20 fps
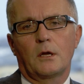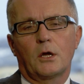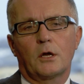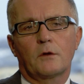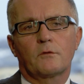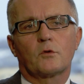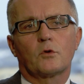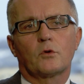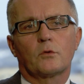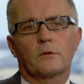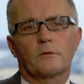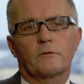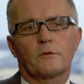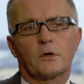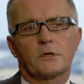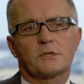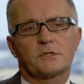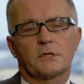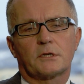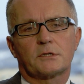we're
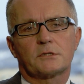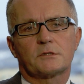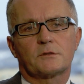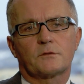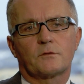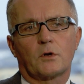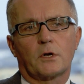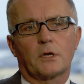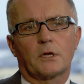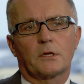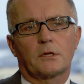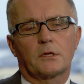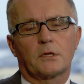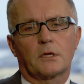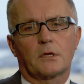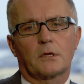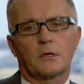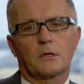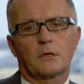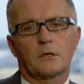very satisfied. I
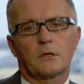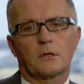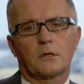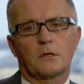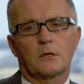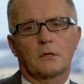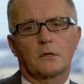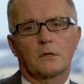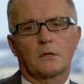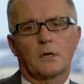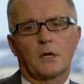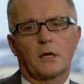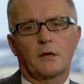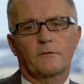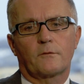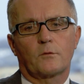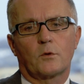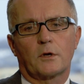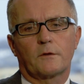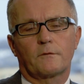think the
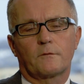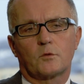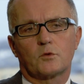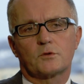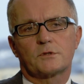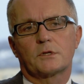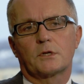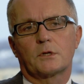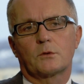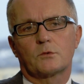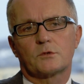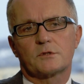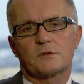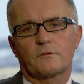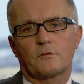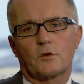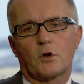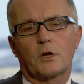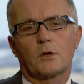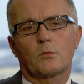FY14 was
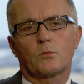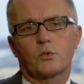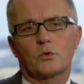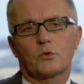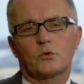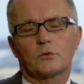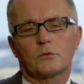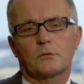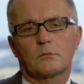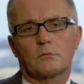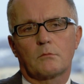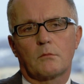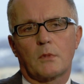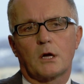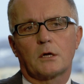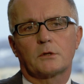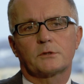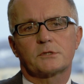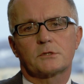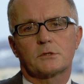a very important
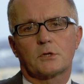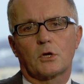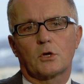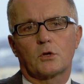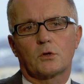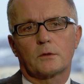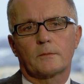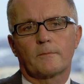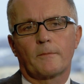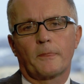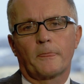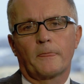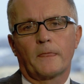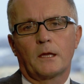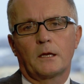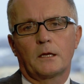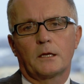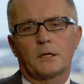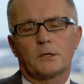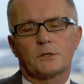milestone
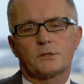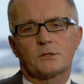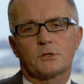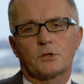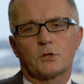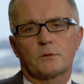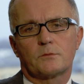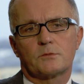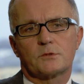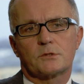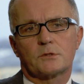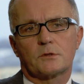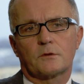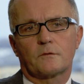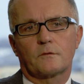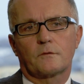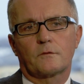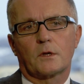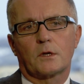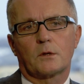in terms
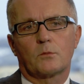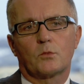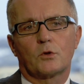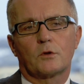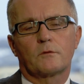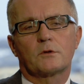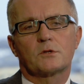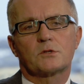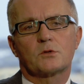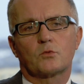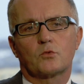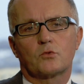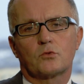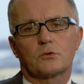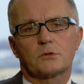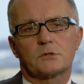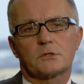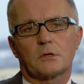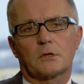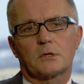of moving
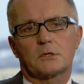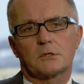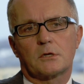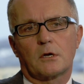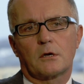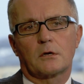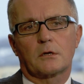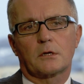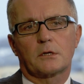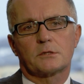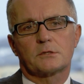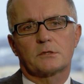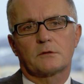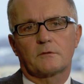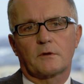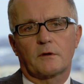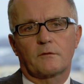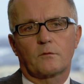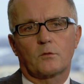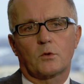towards our targets
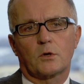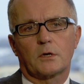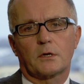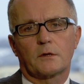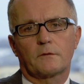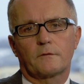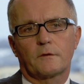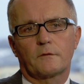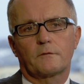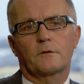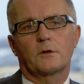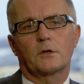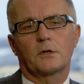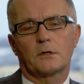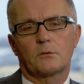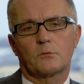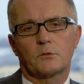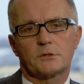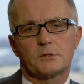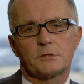of
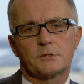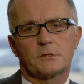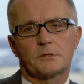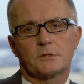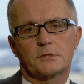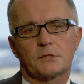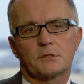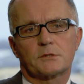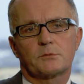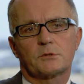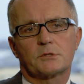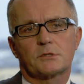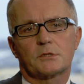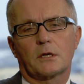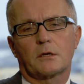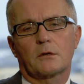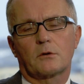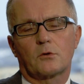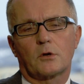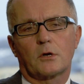FY15, which is the
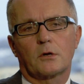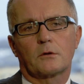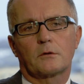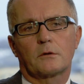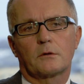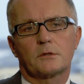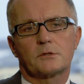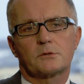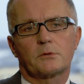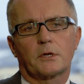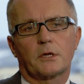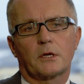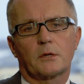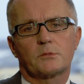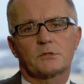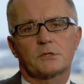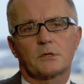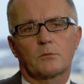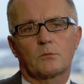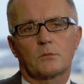6% growth and the
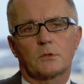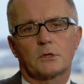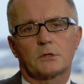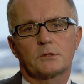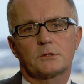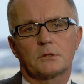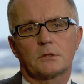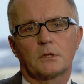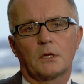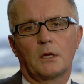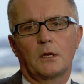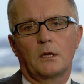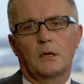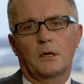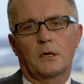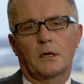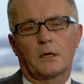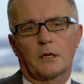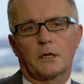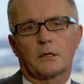28% margin,
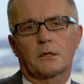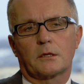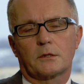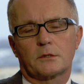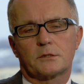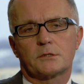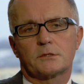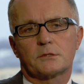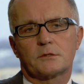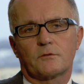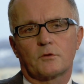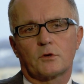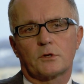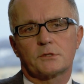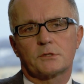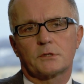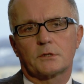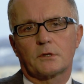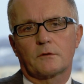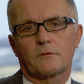and I think this is a
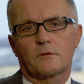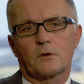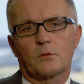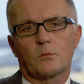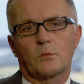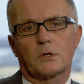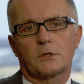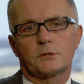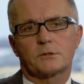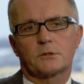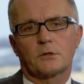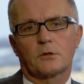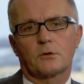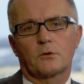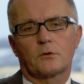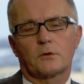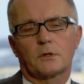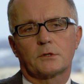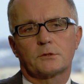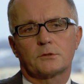very significant milestone
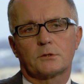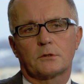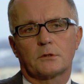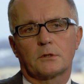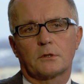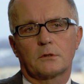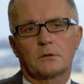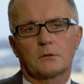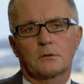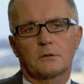on that journey.